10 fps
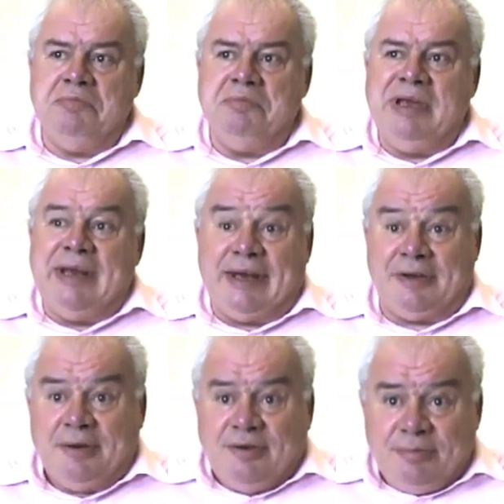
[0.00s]

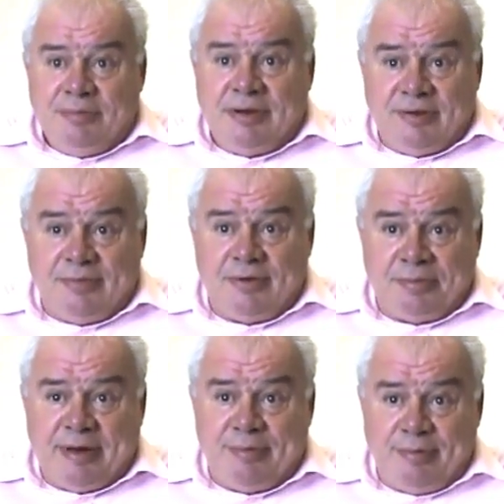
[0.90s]
inadequate in terms of
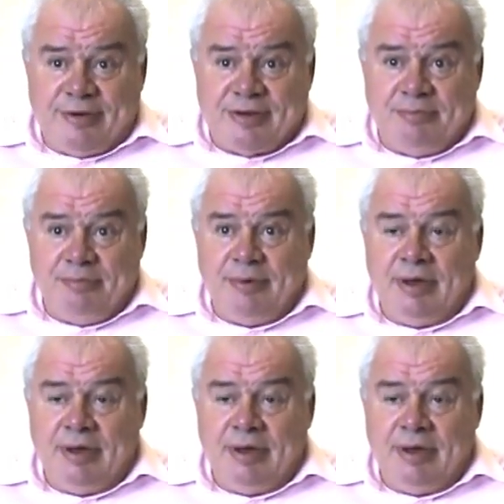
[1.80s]
space provision.